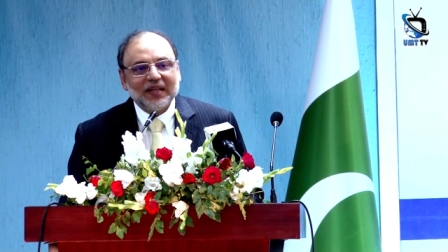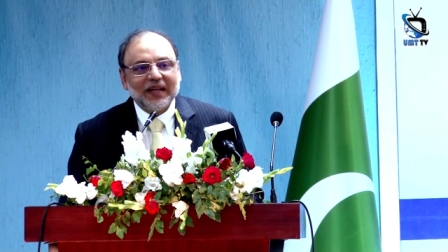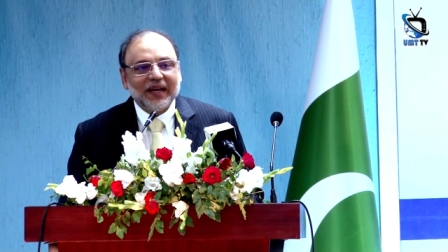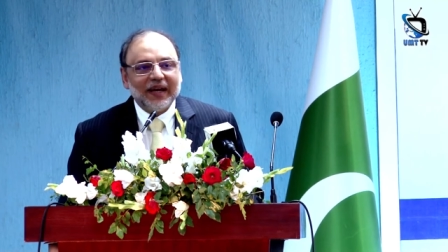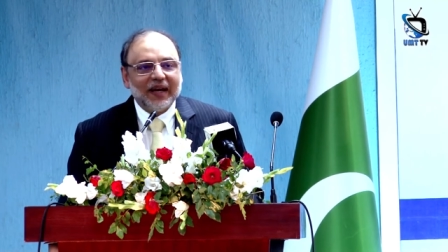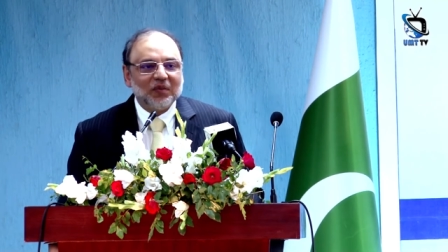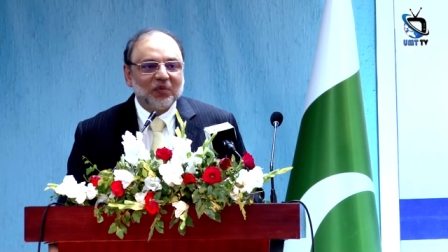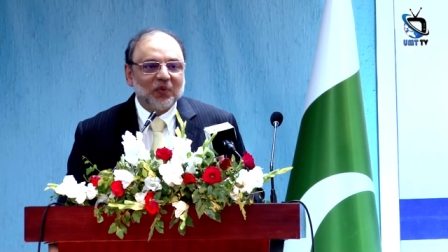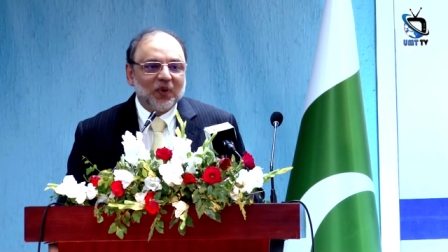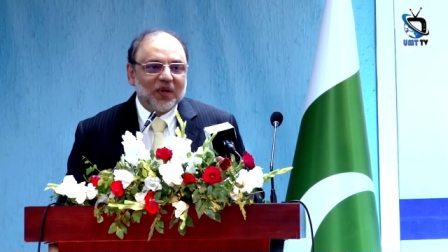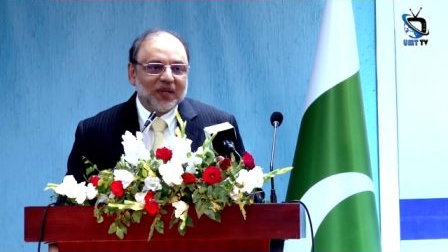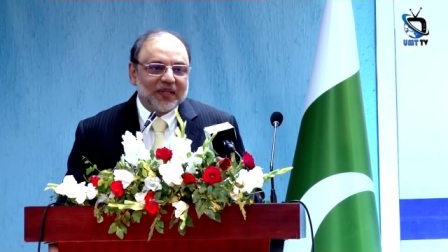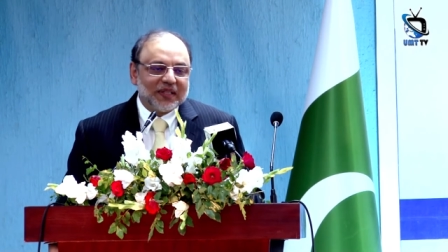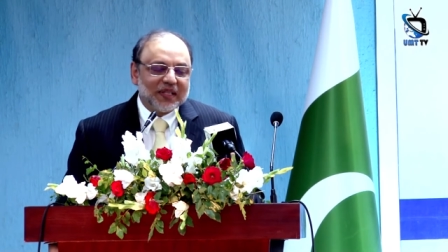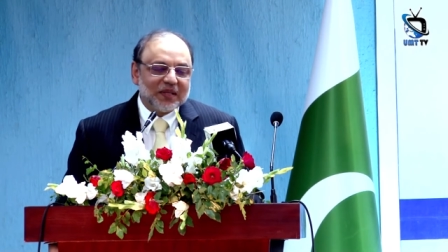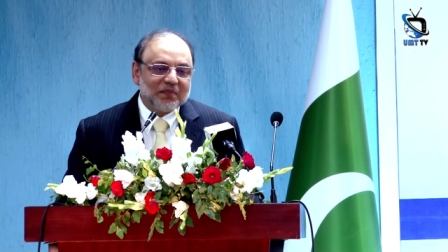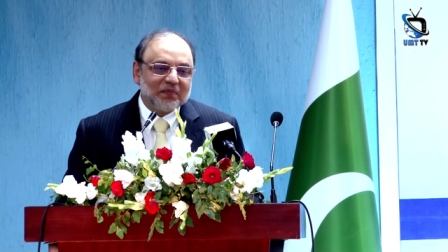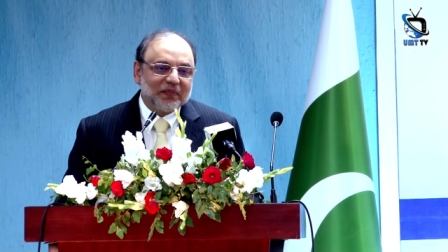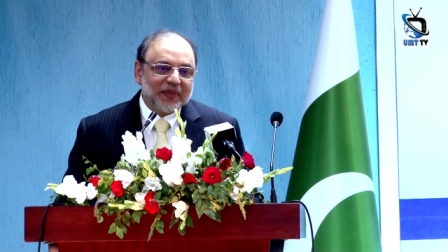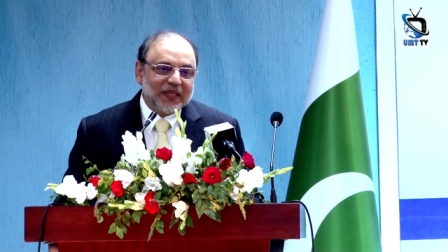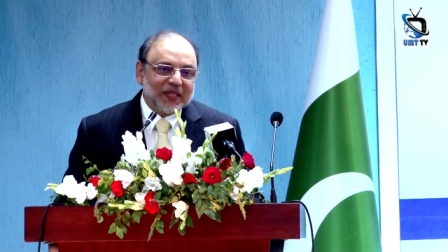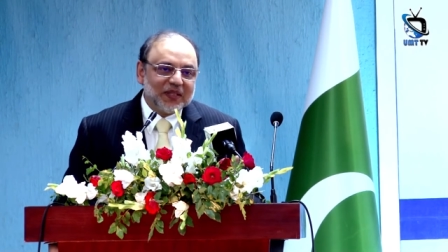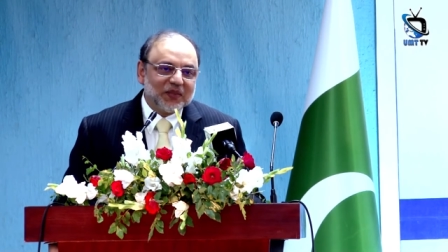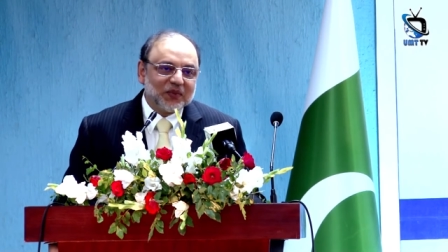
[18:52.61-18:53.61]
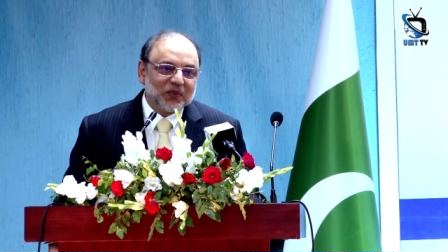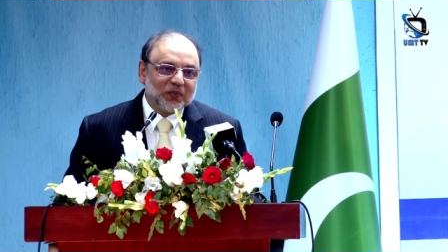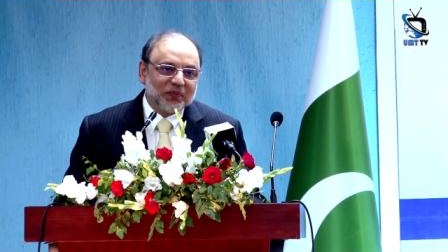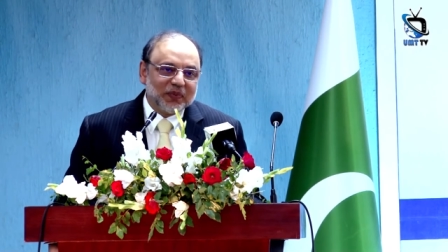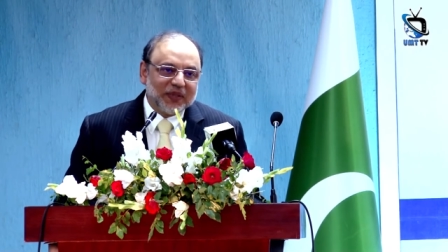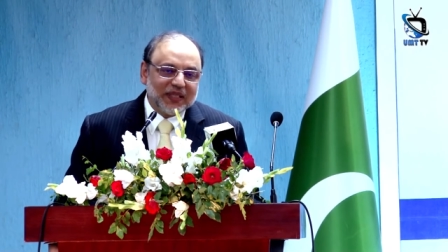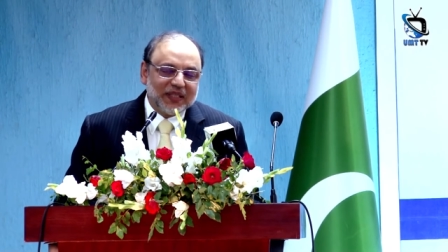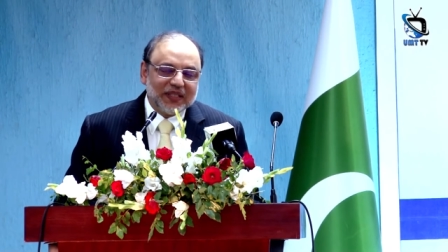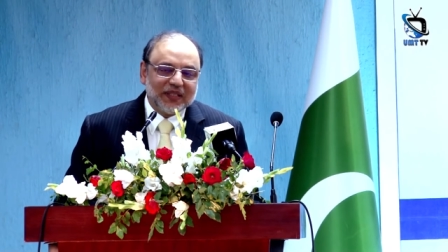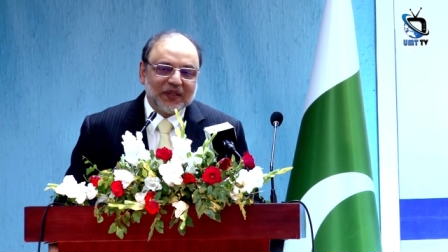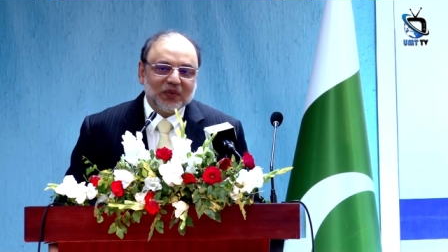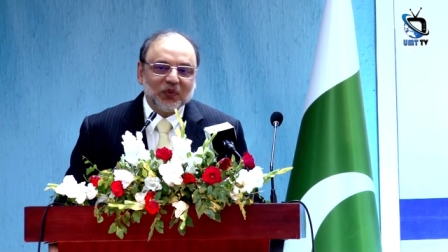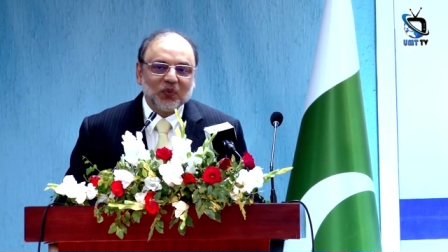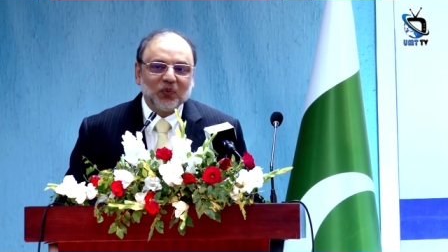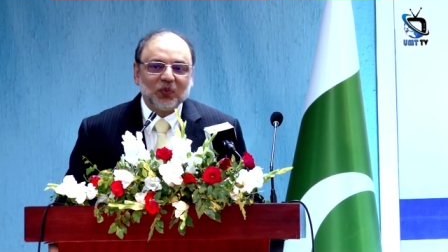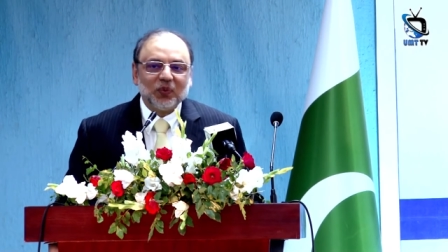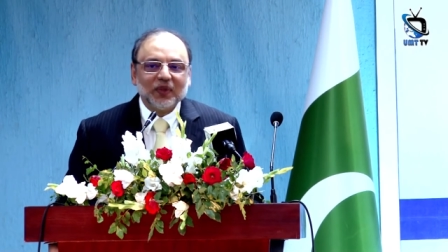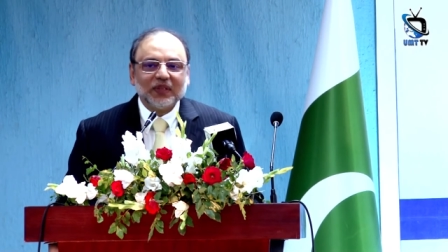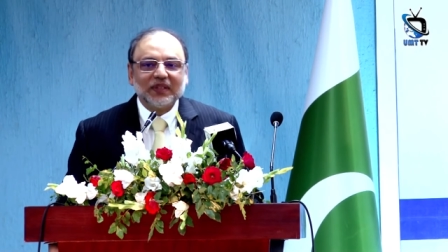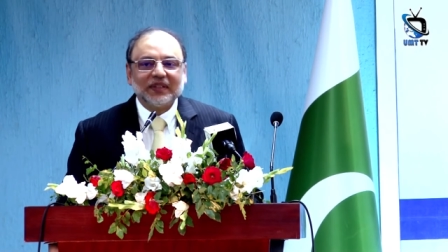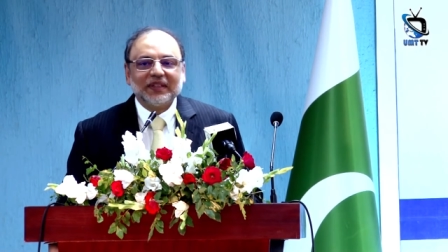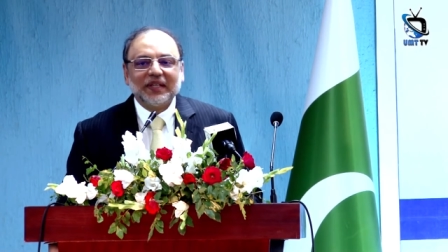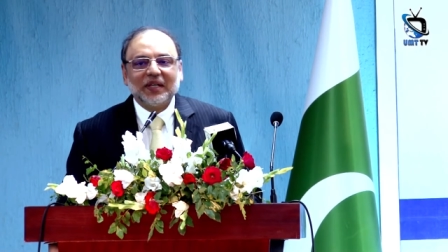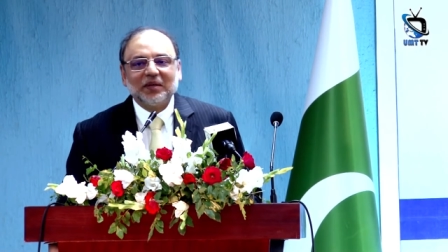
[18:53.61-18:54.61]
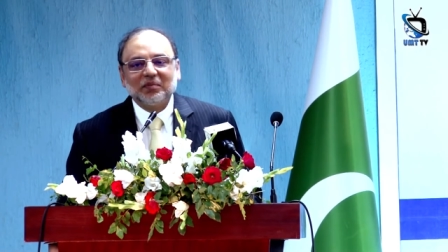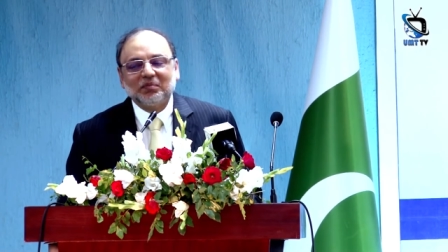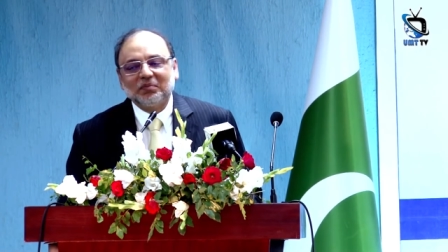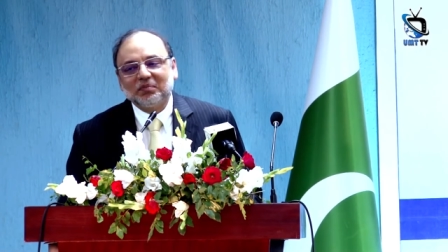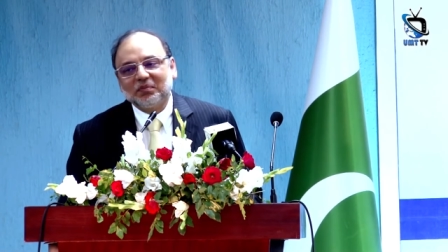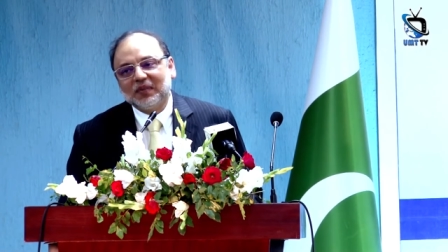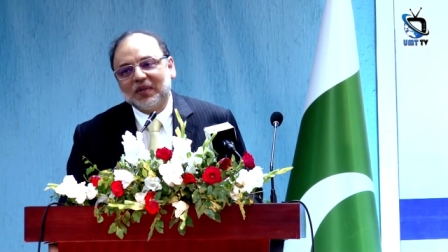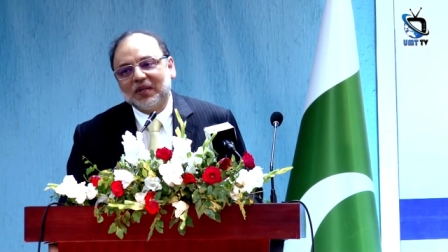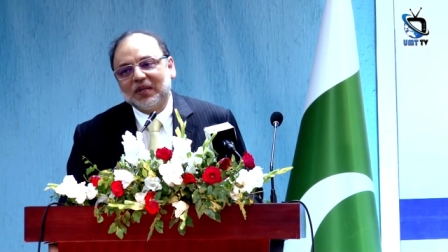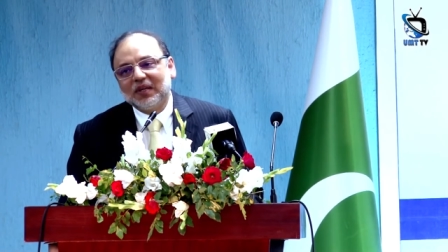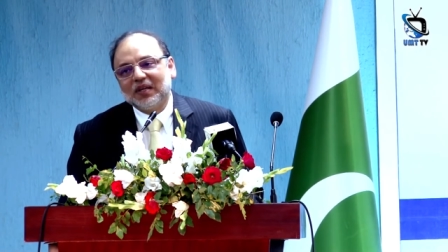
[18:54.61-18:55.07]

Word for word: and wanted me to be with them